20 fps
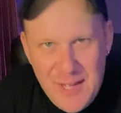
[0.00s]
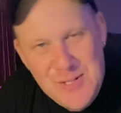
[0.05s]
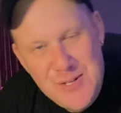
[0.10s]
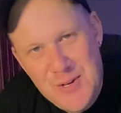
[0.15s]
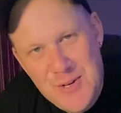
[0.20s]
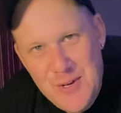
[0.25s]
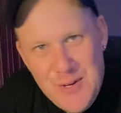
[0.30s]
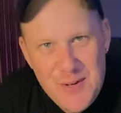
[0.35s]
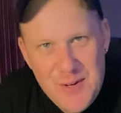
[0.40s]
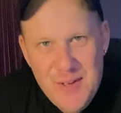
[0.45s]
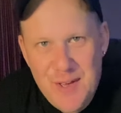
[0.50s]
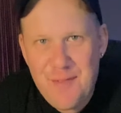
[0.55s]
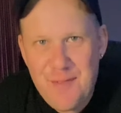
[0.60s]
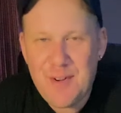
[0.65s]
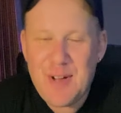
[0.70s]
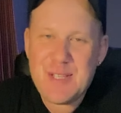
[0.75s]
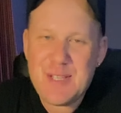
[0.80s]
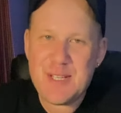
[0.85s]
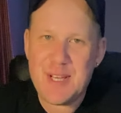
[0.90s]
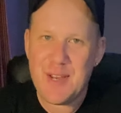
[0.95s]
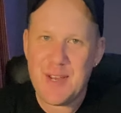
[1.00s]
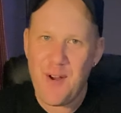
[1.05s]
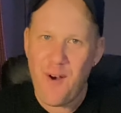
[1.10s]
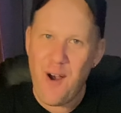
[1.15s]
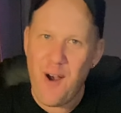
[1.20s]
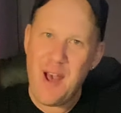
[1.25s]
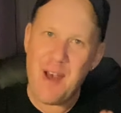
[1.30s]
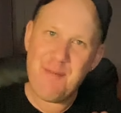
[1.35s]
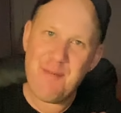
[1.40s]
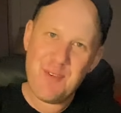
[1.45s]
to you if I said
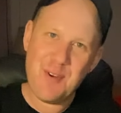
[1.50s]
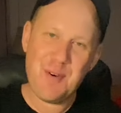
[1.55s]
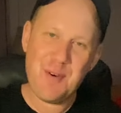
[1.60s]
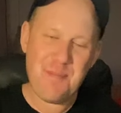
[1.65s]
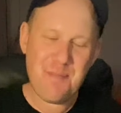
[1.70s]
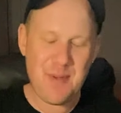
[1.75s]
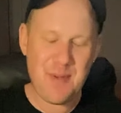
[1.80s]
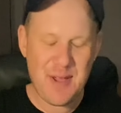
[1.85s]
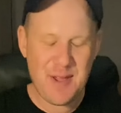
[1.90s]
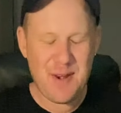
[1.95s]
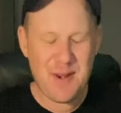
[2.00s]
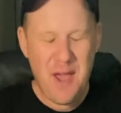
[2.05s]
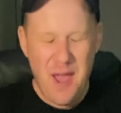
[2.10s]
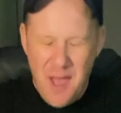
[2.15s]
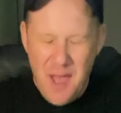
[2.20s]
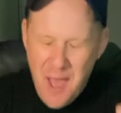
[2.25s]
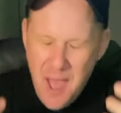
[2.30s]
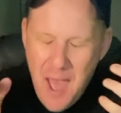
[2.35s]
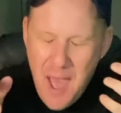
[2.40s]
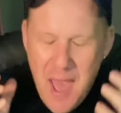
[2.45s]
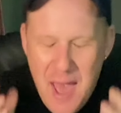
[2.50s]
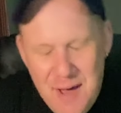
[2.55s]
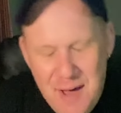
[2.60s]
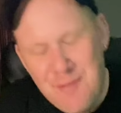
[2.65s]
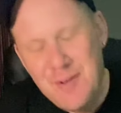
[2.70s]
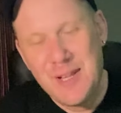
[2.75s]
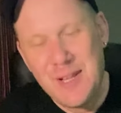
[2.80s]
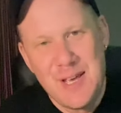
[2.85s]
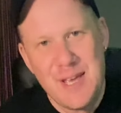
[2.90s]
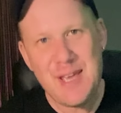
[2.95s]
I have not been
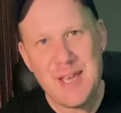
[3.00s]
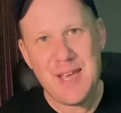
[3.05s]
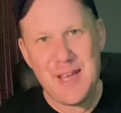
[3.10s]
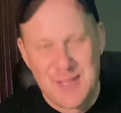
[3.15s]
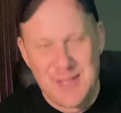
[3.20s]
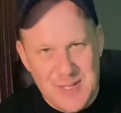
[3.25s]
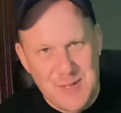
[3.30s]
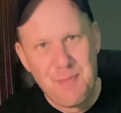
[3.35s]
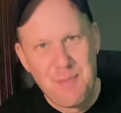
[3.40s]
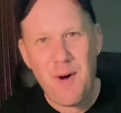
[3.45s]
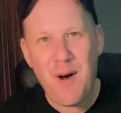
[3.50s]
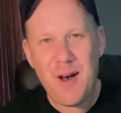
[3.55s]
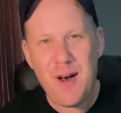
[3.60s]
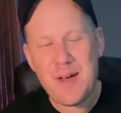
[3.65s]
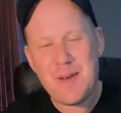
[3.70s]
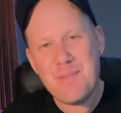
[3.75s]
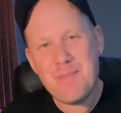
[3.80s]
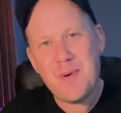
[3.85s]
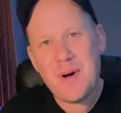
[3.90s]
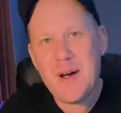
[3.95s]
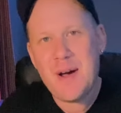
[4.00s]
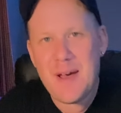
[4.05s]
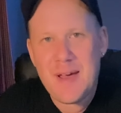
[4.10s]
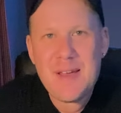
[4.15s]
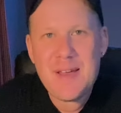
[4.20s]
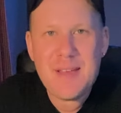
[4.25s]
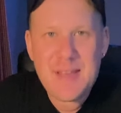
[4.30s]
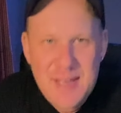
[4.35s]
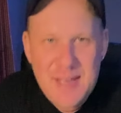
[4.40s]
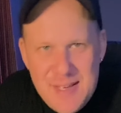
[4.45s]
heavily inspired
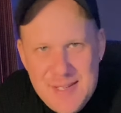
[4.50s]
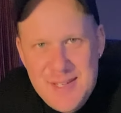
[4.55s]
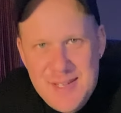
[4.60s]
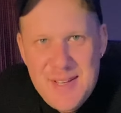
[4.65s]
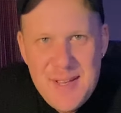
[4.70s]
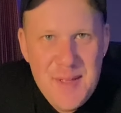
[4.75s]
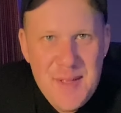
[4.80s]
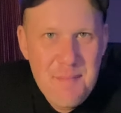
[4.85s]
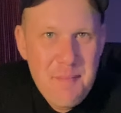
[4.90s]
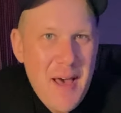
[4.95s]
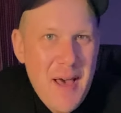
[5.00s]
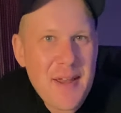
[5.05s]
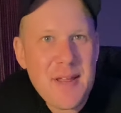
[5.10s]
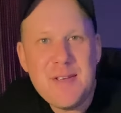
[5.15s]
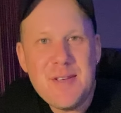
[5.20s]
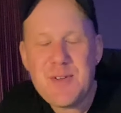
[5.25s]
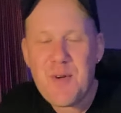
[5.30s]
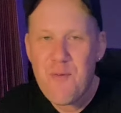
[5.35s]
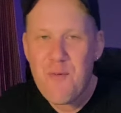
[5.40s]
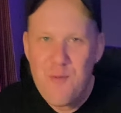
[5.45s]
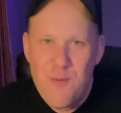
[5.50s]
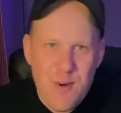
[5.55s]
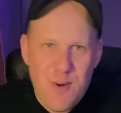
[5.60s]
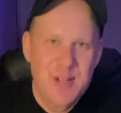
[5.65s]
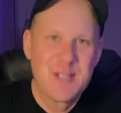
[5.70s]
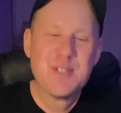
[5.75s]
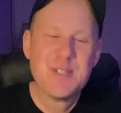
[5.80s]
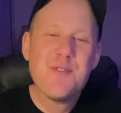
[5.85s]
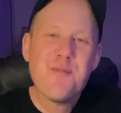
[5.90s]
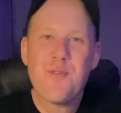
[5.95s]
by Kesey and Paddy's
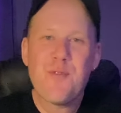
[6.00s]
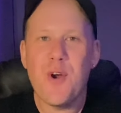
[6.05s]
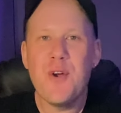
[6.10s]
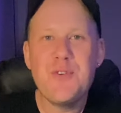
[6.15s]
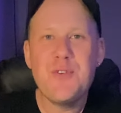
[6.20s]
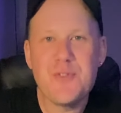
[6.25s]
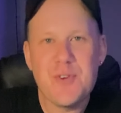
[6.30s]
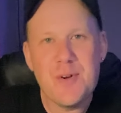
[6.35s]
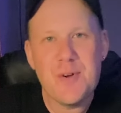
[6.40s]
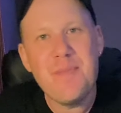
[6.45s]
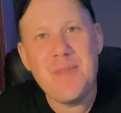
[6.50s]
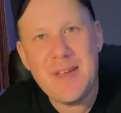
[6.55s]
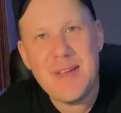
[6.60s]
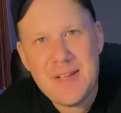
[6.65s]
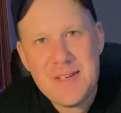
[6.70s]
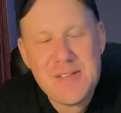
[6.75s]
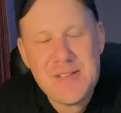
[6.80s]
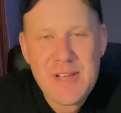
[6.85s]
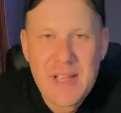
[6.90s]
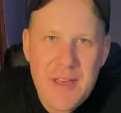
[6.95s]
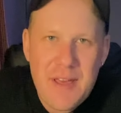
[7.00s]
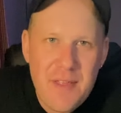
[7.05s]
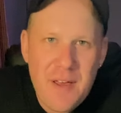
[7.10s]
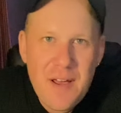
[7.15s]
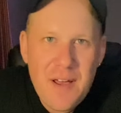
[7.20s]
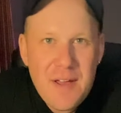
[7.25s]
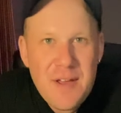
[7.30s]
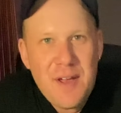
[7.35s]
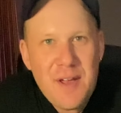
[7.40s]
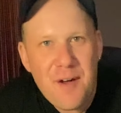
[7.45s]
recent road trip they did
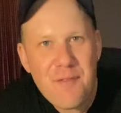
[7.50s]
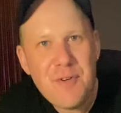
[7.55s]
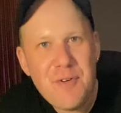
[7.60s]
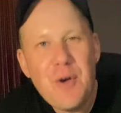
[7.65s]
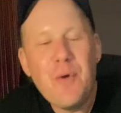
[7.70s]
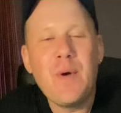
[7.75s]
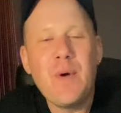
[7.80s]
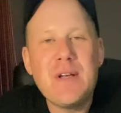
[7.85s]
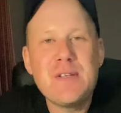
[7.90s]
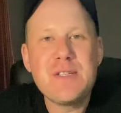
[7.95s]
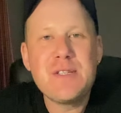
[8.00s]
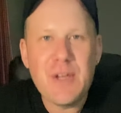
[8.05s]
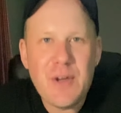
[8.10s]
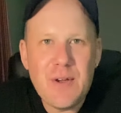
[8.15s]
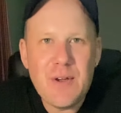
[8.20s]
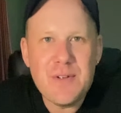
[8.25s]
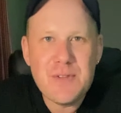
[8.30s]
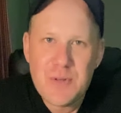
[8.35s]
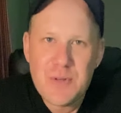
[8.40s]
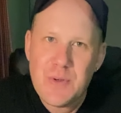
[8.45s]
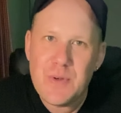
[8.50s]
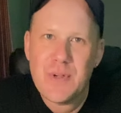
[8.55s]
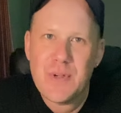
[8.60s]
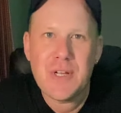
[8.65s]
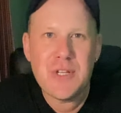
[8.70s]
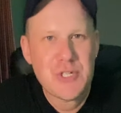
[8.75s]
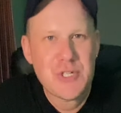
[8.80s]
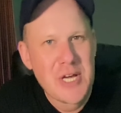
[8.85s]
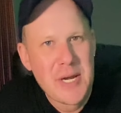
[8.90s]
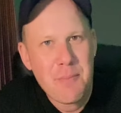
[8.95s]
together a few weeks ago to
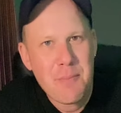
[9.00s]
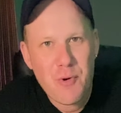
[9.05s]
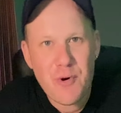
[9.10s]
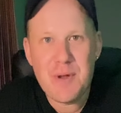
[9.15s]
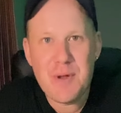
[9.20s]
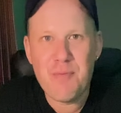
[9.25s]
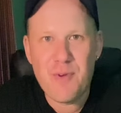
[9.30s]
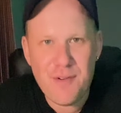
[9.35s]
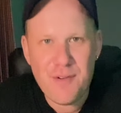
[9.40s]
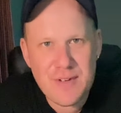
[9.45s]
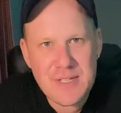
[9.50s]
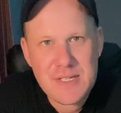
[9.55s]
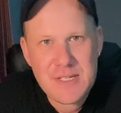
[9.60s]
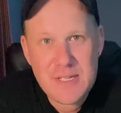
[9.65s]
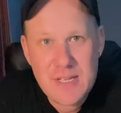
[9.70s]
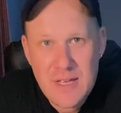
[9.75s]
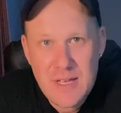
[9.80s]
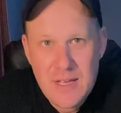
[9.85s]
Kanchanaburi province.